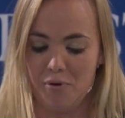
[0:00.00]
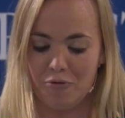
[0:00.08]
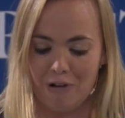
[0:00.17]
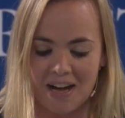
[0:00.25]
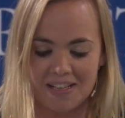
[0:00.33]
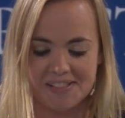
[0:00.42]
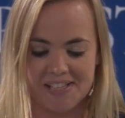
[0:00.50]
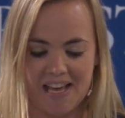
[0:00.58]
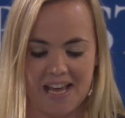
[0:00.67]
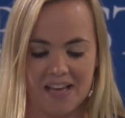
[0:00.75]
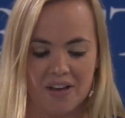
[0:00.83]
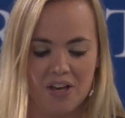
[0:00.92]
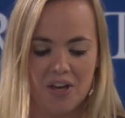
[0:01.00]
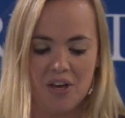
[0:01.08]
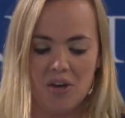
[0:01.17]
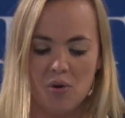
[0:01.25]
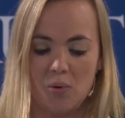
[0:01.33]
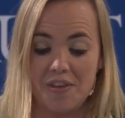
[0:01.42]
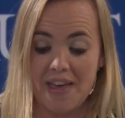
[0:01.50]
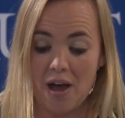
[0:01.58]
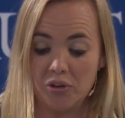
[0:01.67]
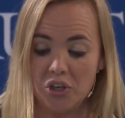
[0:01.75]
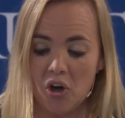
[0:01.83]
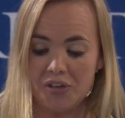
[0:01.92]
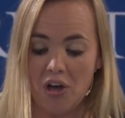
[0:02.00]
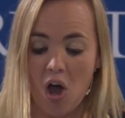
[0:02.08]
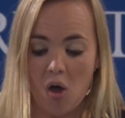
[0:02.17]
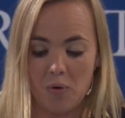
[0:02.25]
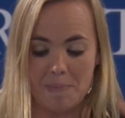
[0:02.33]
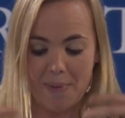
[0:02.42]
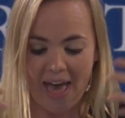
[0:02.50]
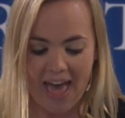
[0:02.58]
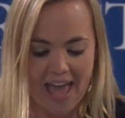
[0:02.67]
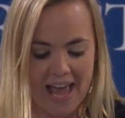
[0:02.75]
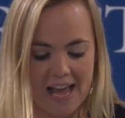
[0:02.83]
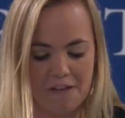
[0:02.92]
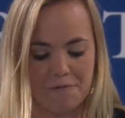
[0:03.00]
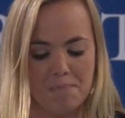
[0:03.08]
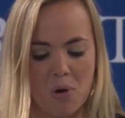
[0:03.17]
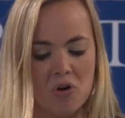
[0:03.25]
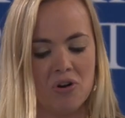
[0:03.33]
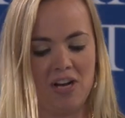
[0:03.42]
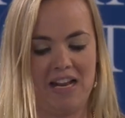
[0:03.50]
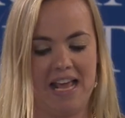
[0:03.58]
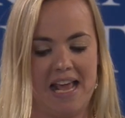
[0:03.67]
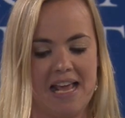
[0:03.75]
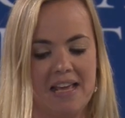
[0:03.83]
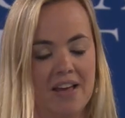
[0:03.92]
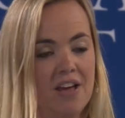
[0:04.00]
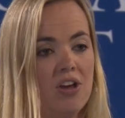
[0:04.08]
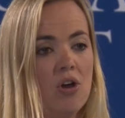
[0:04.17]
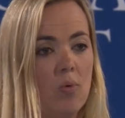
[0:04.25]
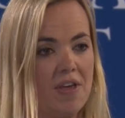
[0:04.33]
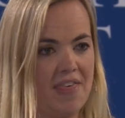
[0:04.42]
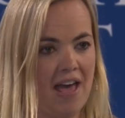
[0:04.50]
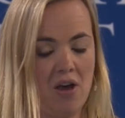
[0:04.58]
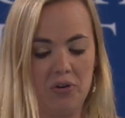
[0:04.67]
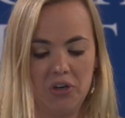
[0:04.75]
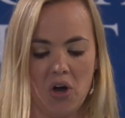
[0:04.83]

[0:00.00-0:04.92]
morality without God? Can't we behave morally without